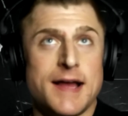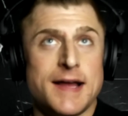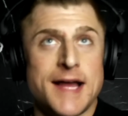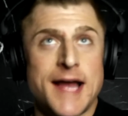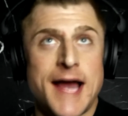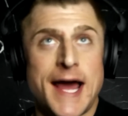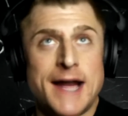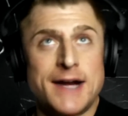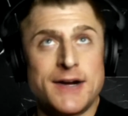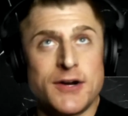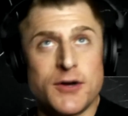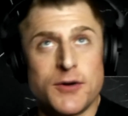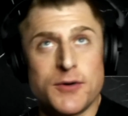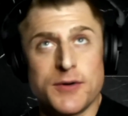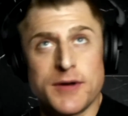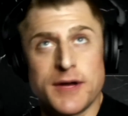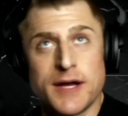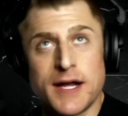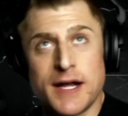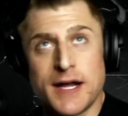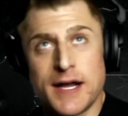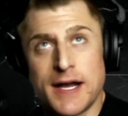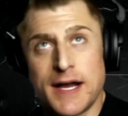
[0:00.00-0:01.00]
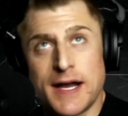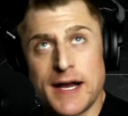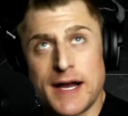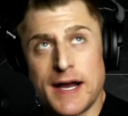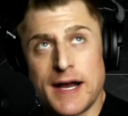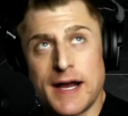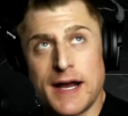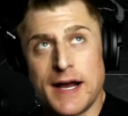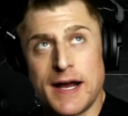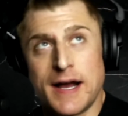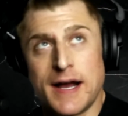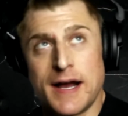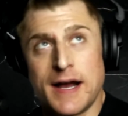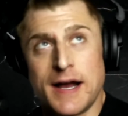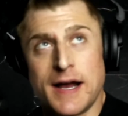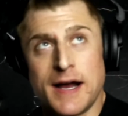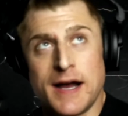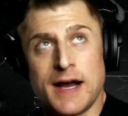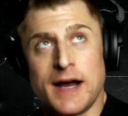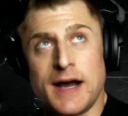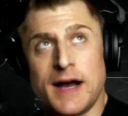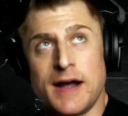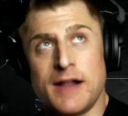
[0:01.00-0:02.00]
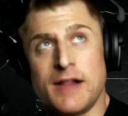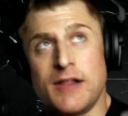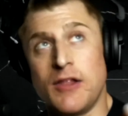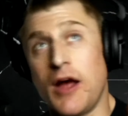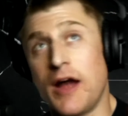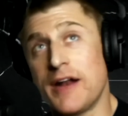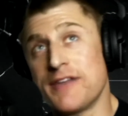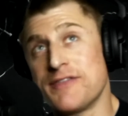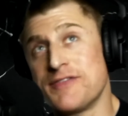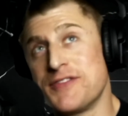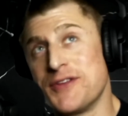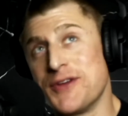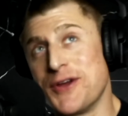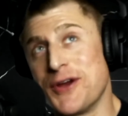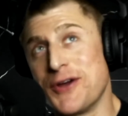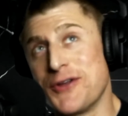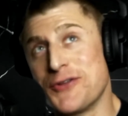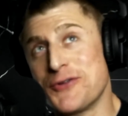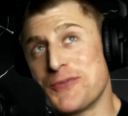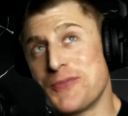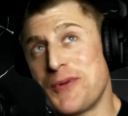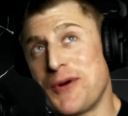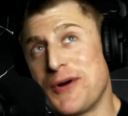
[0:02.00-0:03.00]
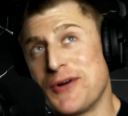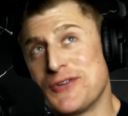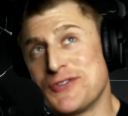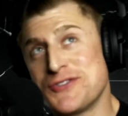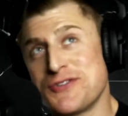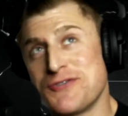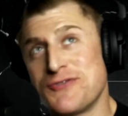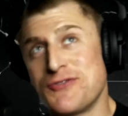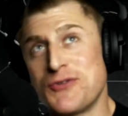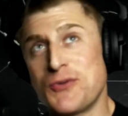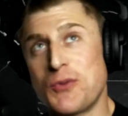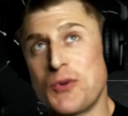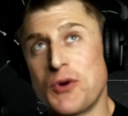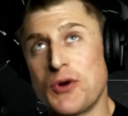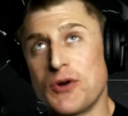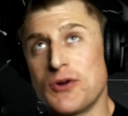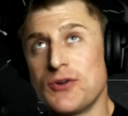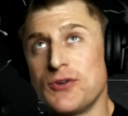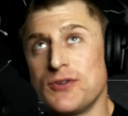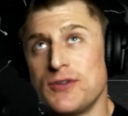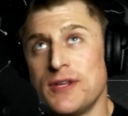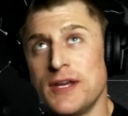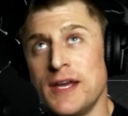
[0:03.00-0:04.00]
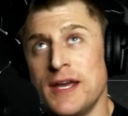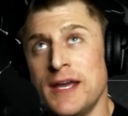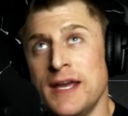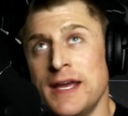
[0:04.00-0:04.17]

I don't know, a lot of the other parts of the world,